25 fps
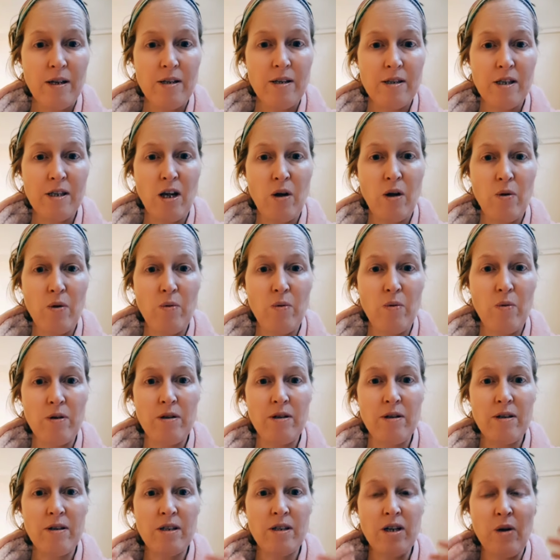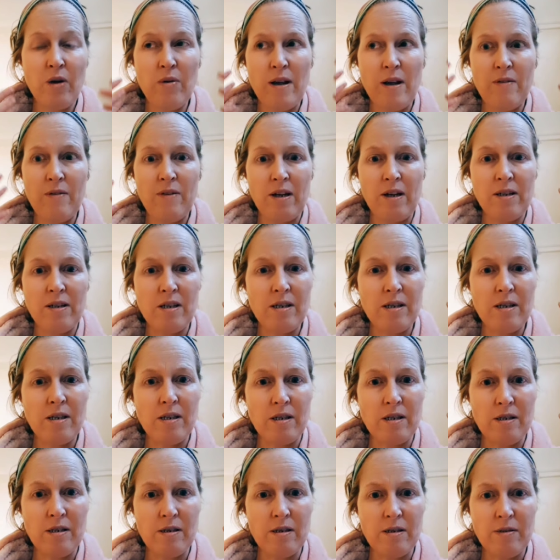so you don't have that
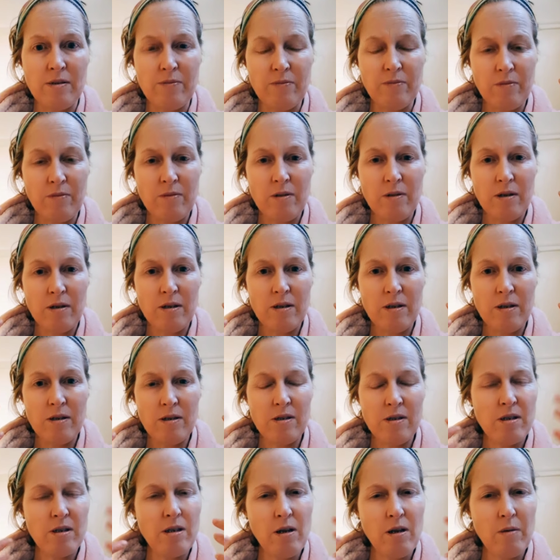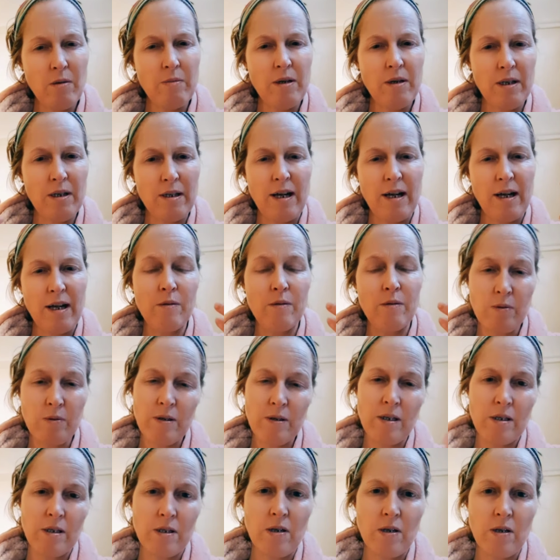dizziness. Do you know what I mean? It helps
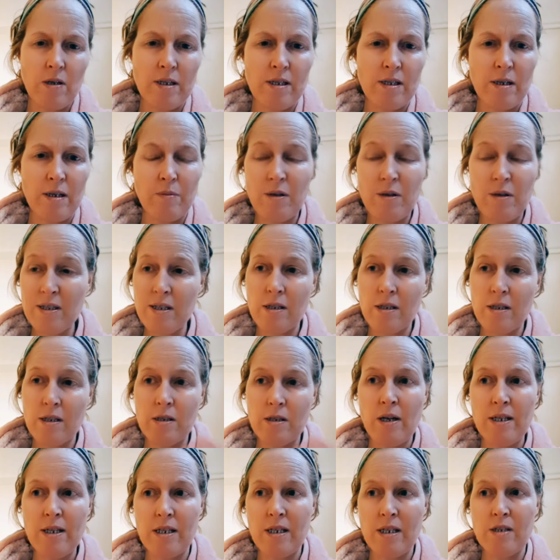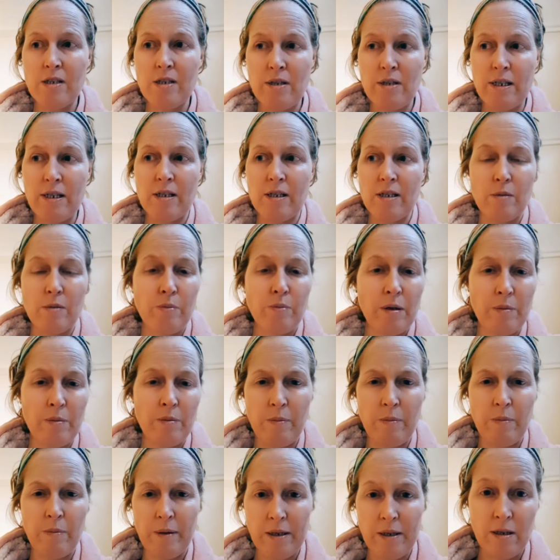with anxiety, because anxiety is linked to
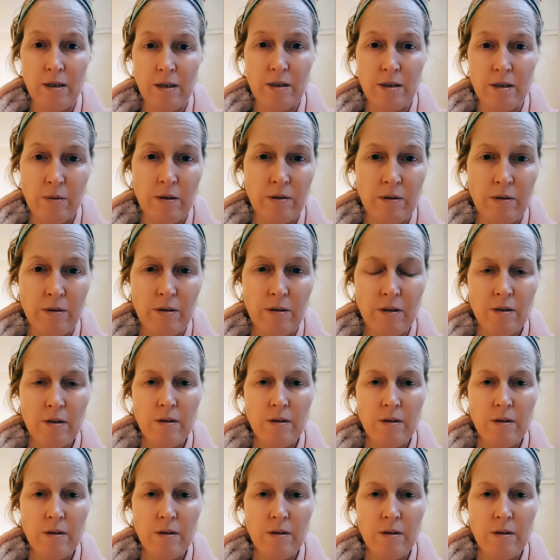PPPD as well.